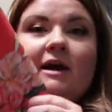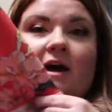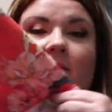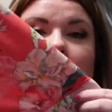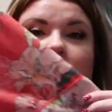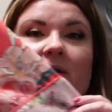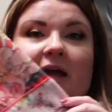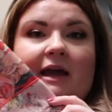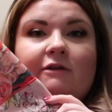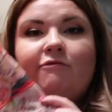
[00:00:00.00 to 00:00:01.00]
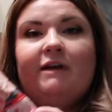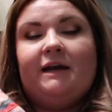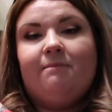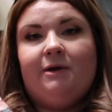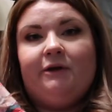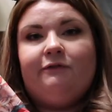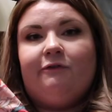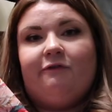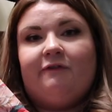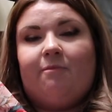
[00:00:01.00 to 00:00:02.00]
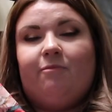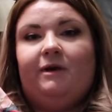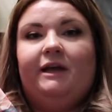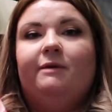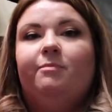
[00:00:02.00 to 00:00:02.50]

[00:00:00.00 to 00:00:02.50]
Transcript: Um, so again, really beautiful fabric,